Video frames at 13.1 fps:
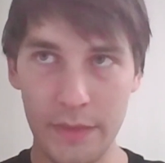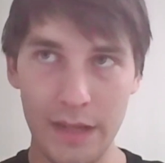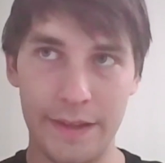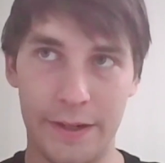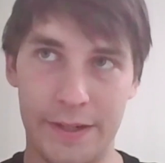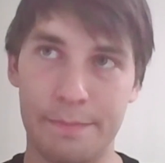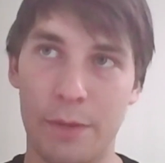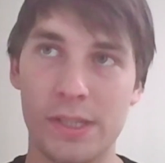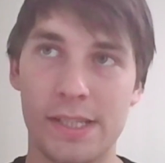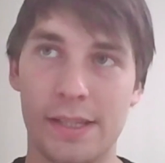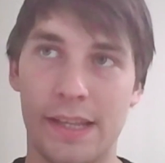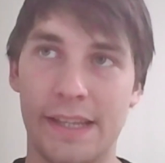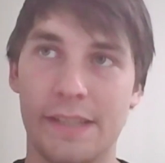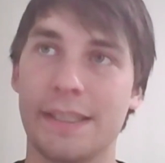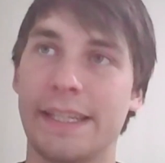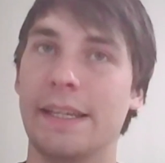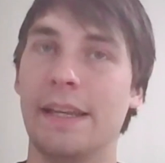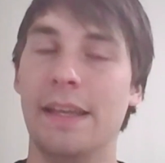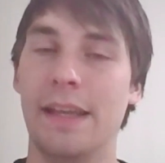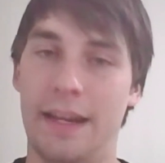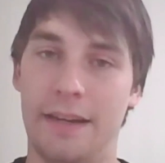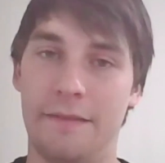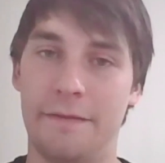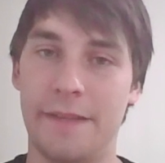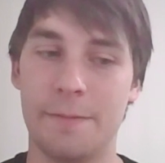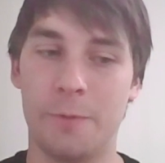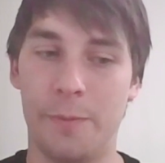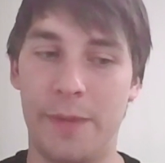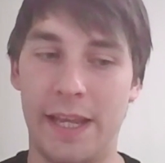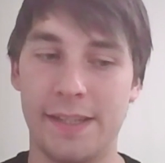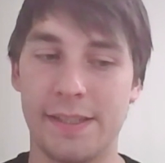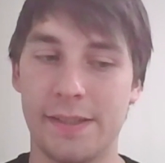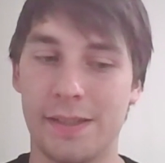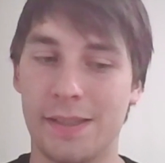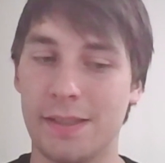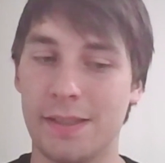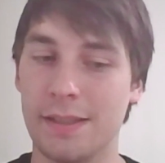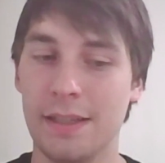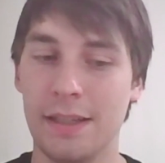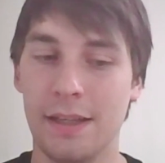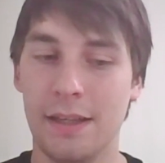there's most likely an invisible pixel